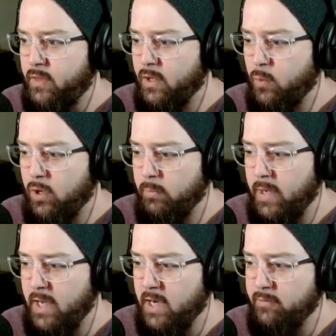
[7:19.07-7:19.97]
Well, it
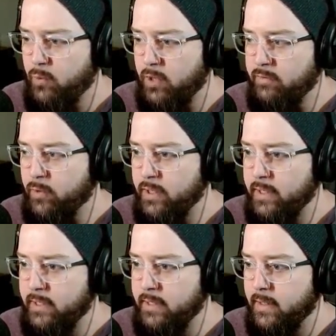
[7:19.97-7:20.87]
paid off well for you,
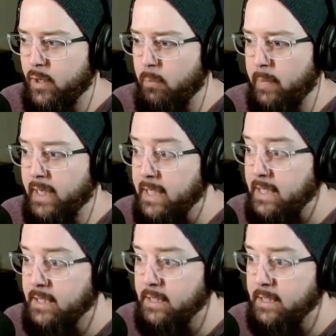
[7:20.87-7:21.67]
didn't it there, buddy?